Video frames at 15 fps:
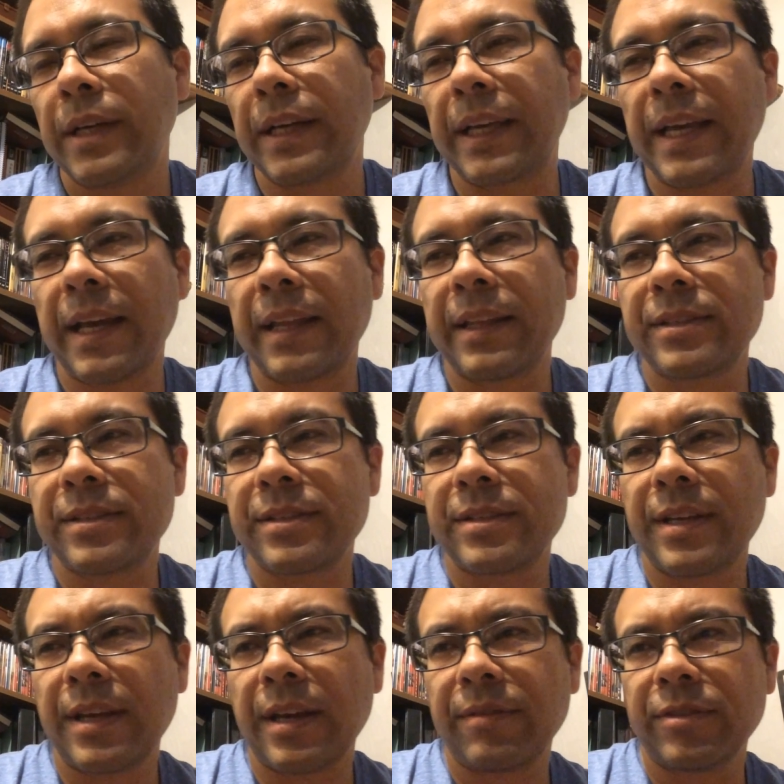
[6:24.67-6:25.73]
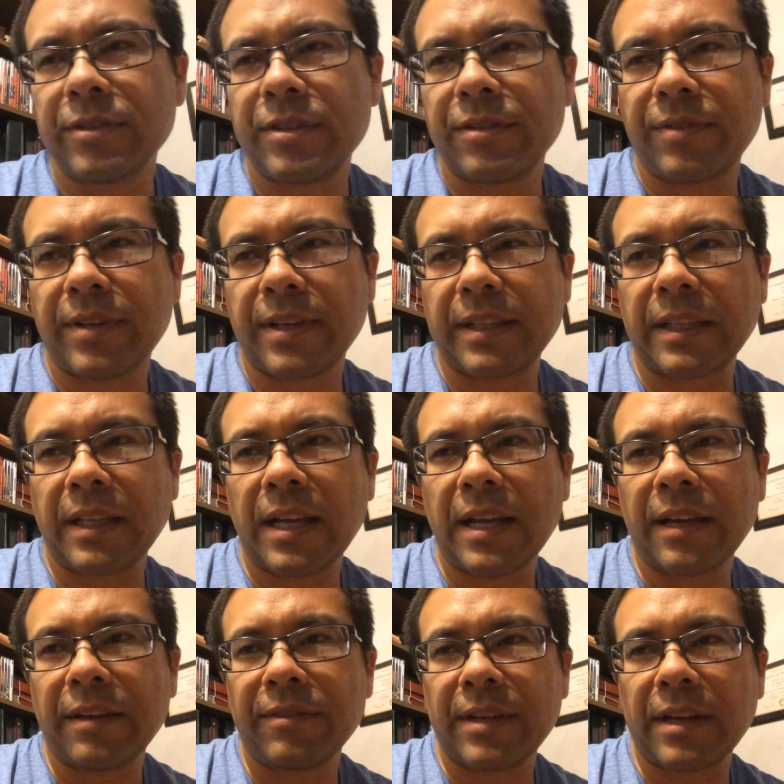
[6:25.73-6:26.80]
Again, this is the effort to find
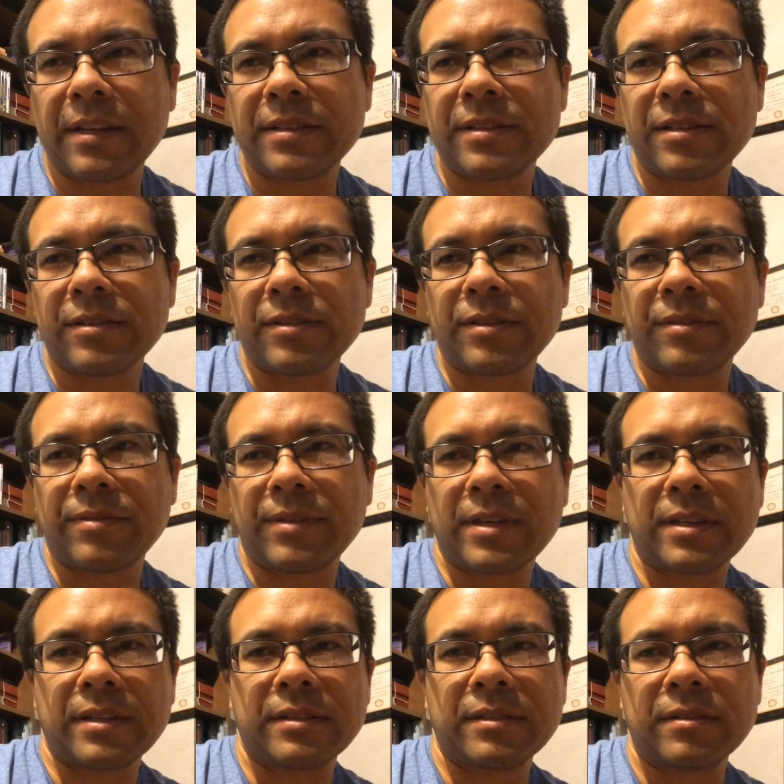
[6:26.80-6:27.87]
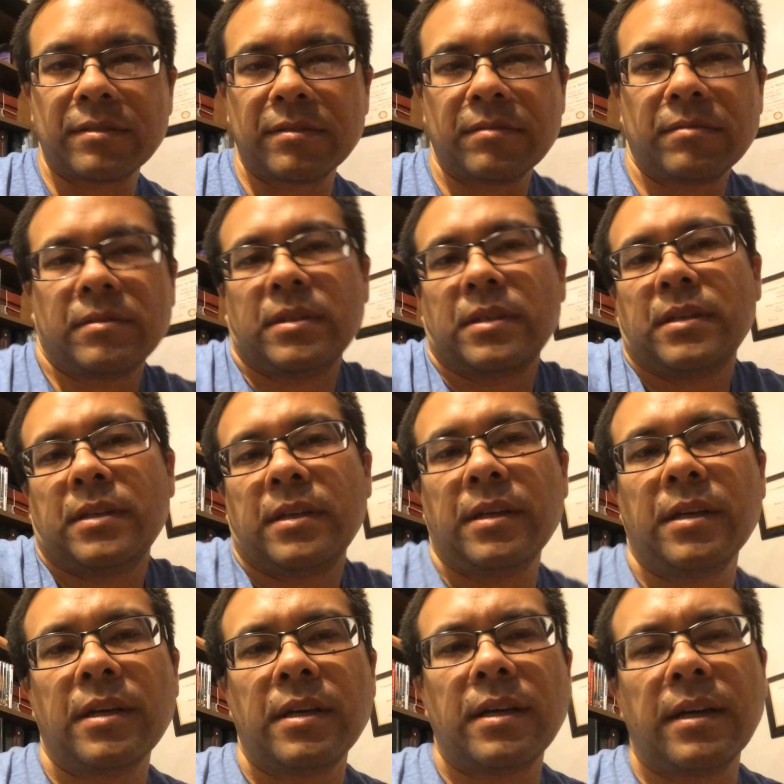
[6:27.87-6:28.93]
life, not necessarily to find.
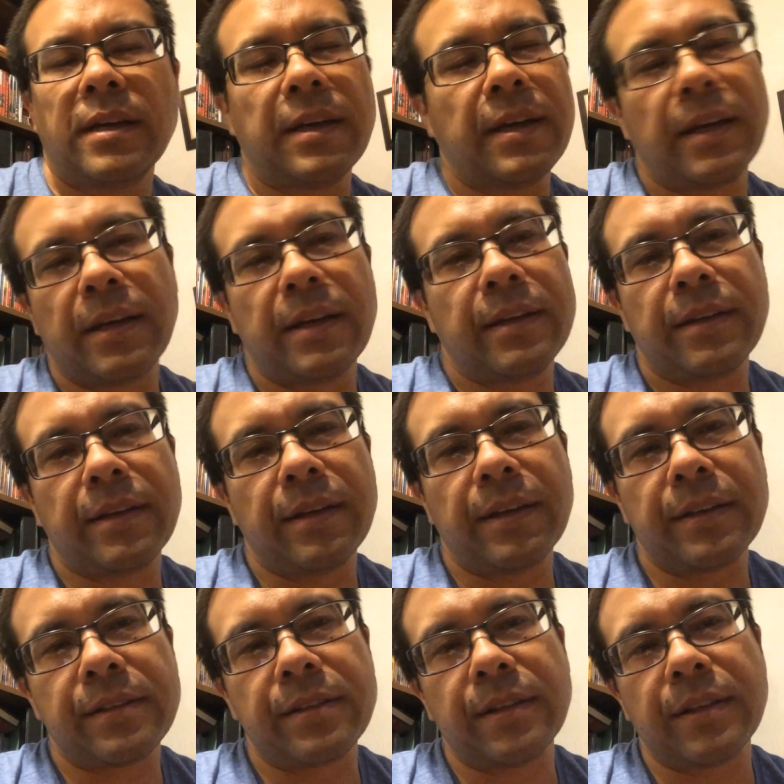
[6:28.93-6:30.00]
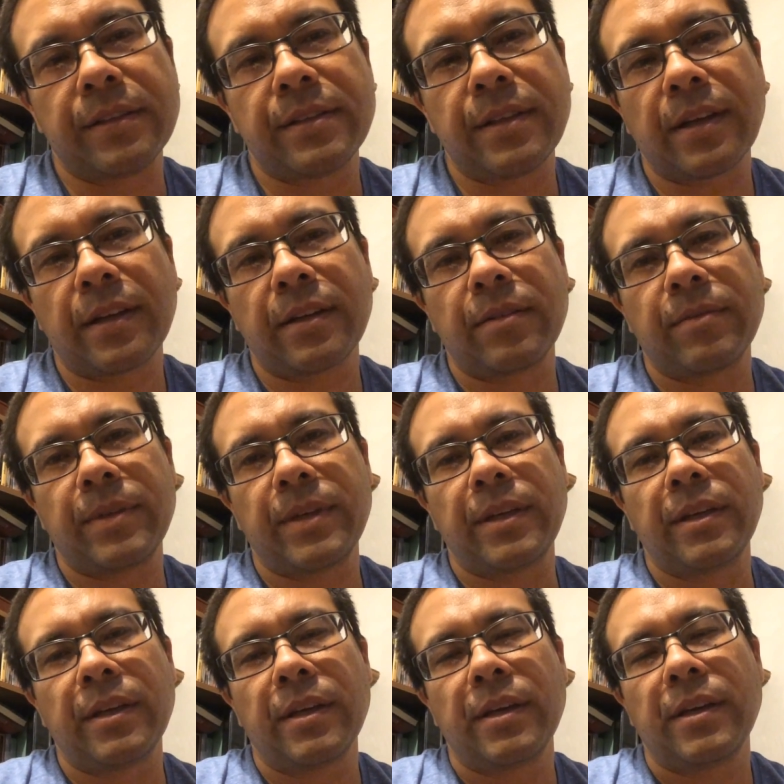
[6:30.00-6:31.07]
It's not going to
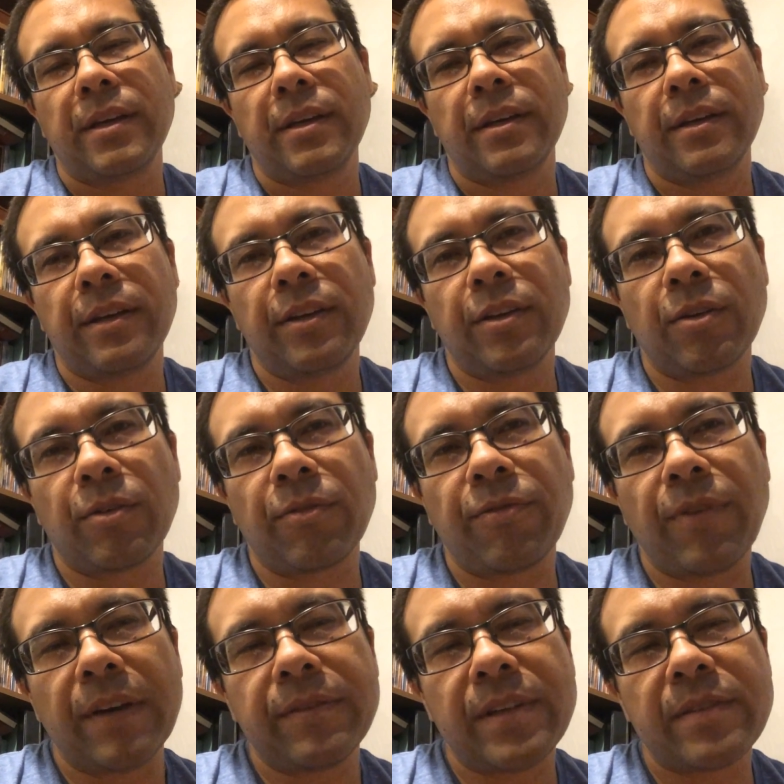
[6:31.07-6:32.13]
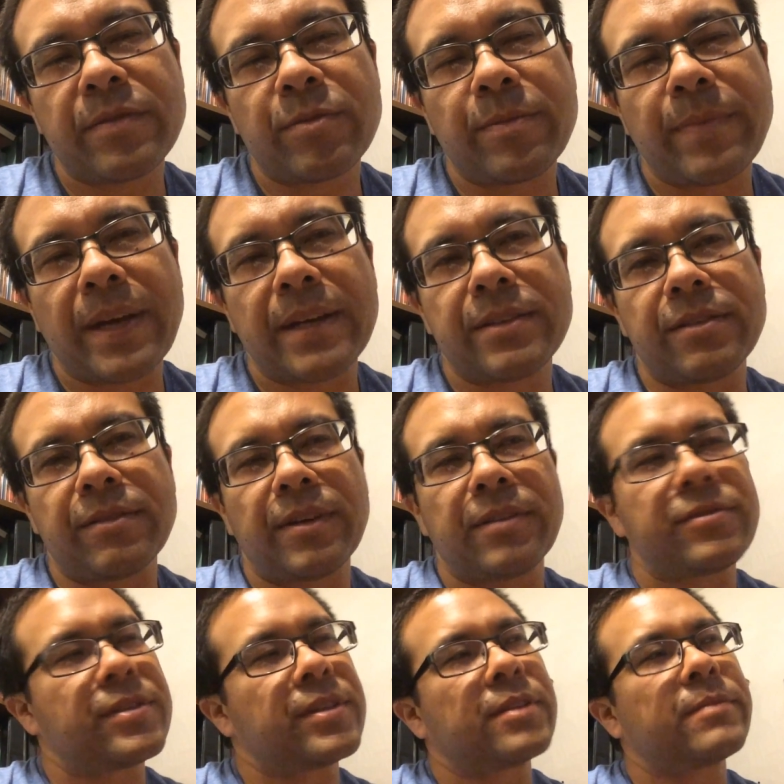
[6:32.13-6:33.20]
be, you know, five times more massive. I
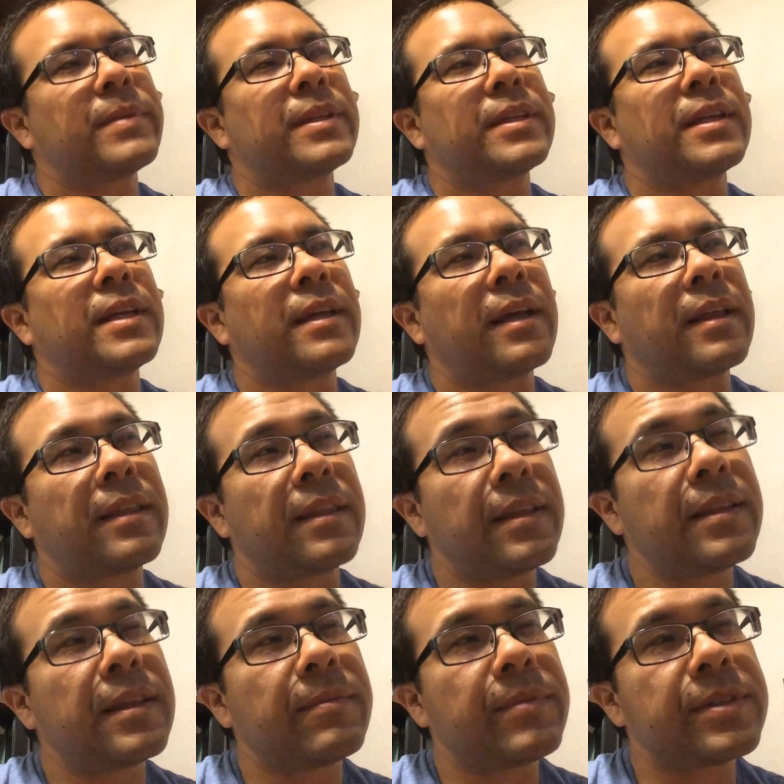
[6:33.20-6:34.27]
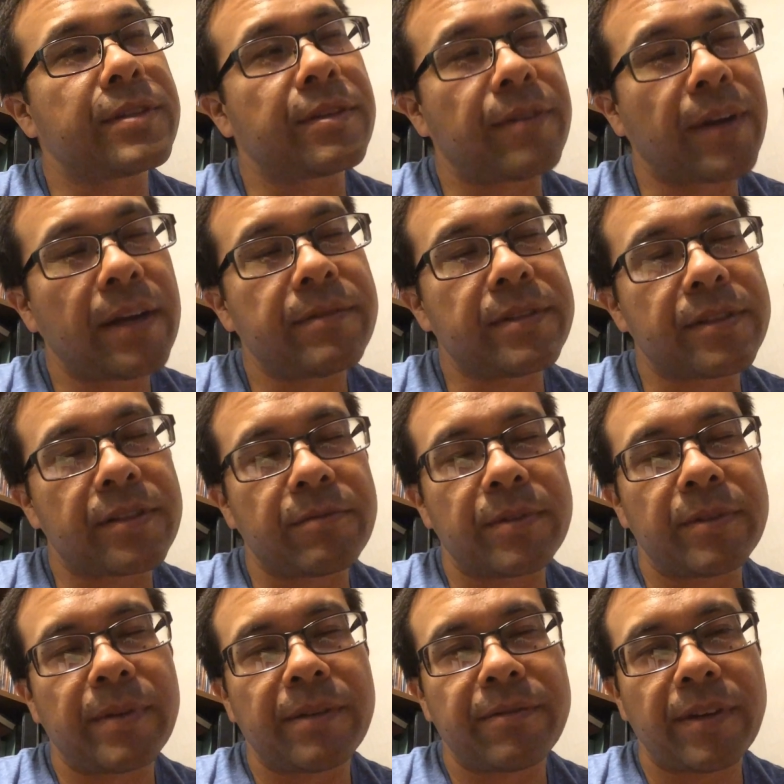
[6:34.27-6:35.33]
was thinking about that. I think that means the gravity is going
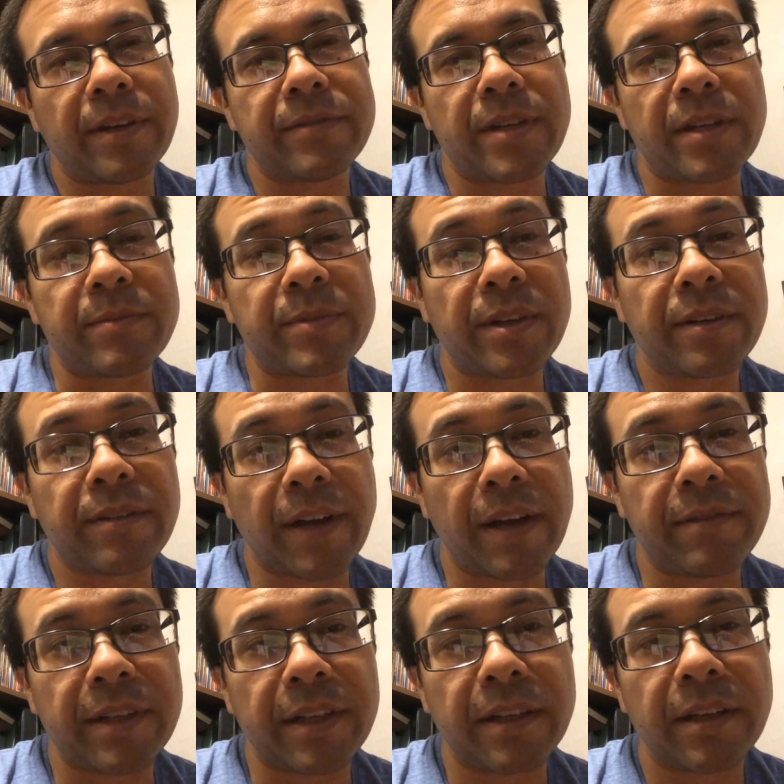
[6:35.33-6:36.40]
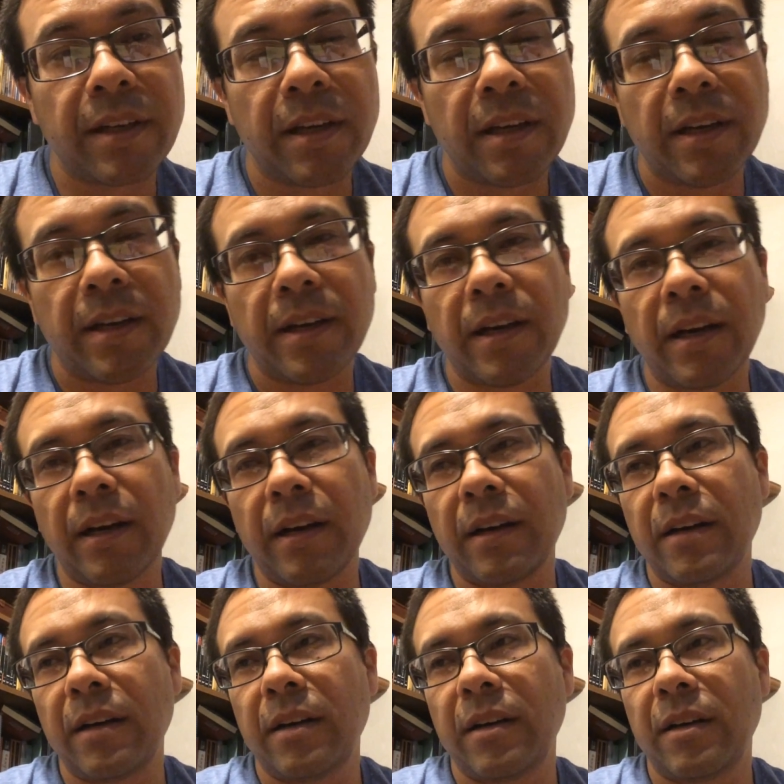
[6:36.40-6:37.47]
to be about five times our gravity.
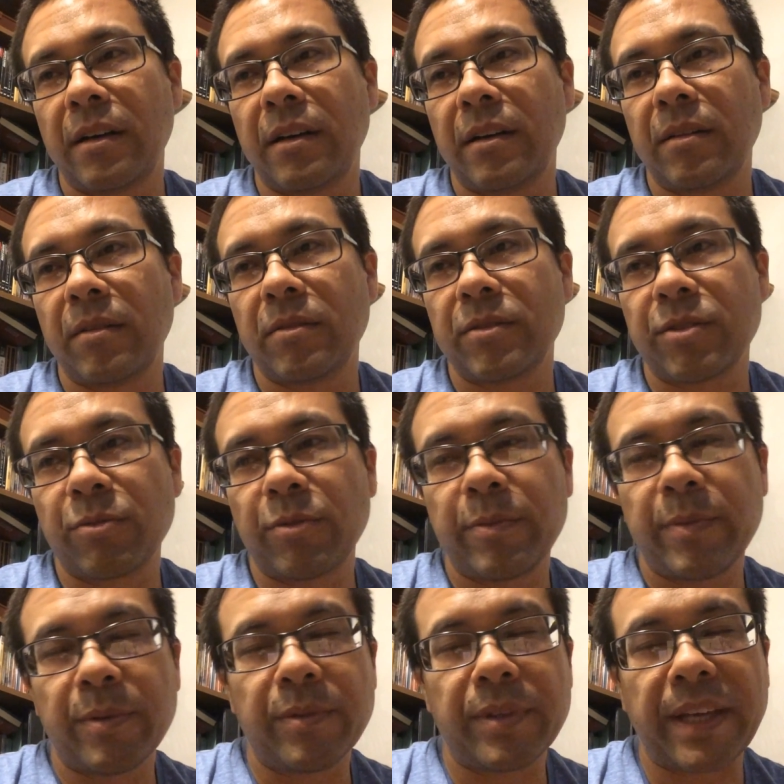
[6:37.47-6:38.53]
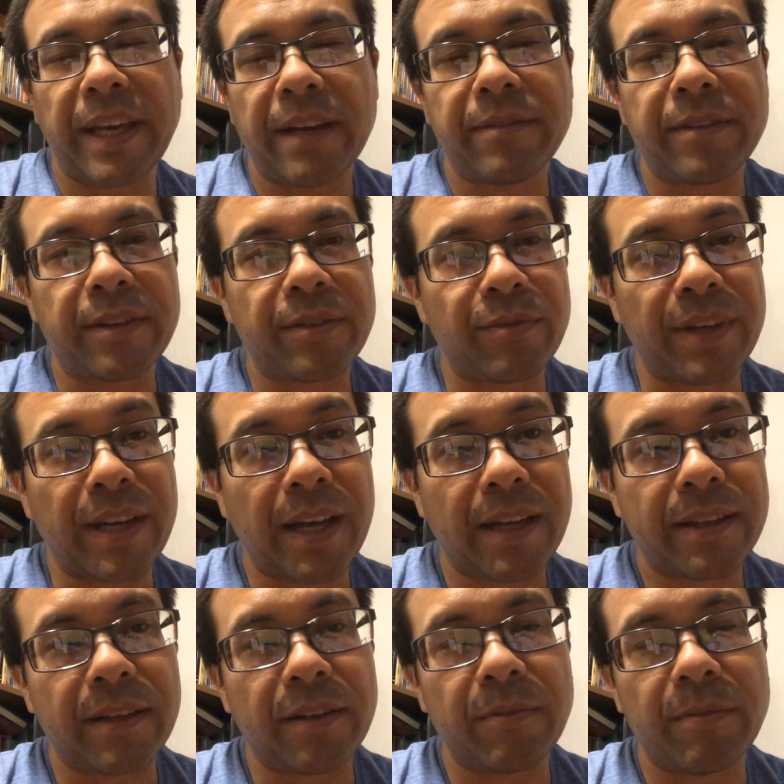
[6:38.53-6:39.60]
So we'd be really heavy if we
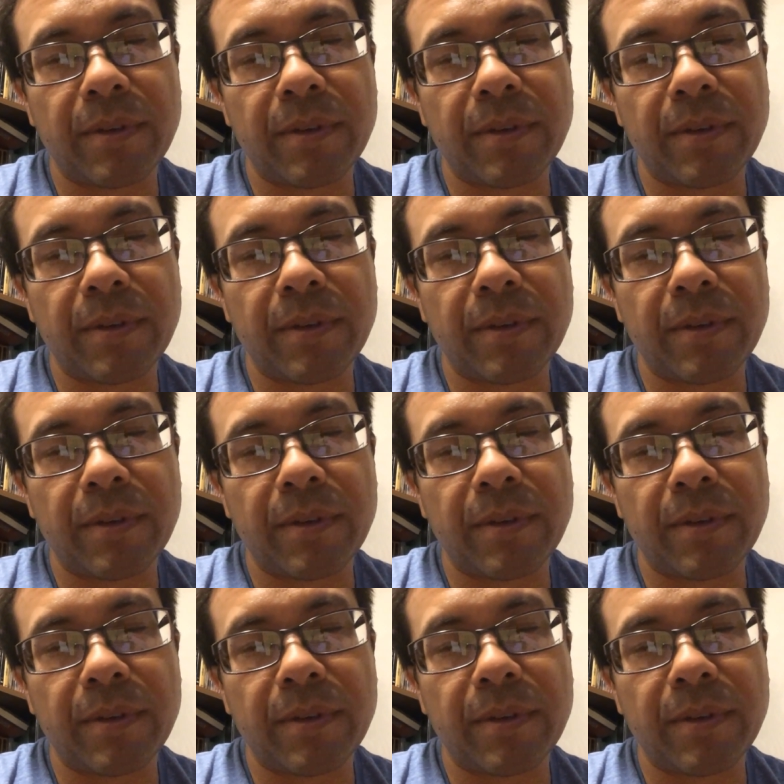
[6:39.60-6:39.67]
got there.